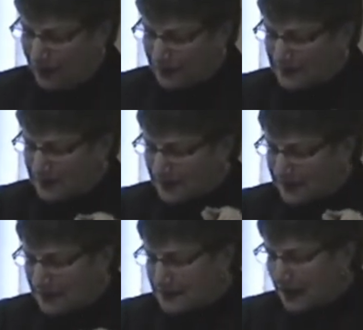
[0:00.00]
And
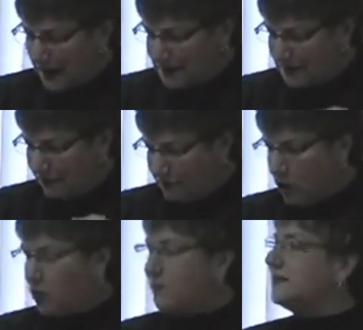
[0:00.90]
this is the
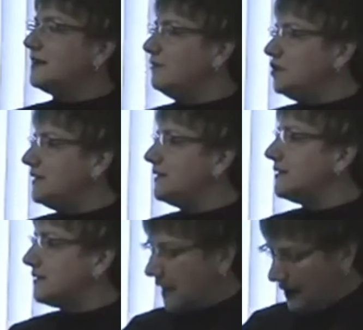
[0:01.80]
decisive moment of
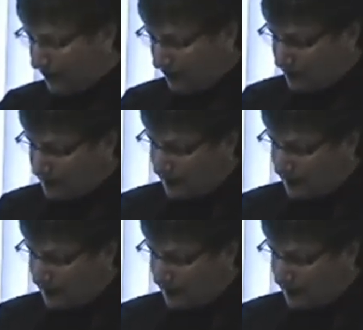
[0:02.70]
Jesus' life,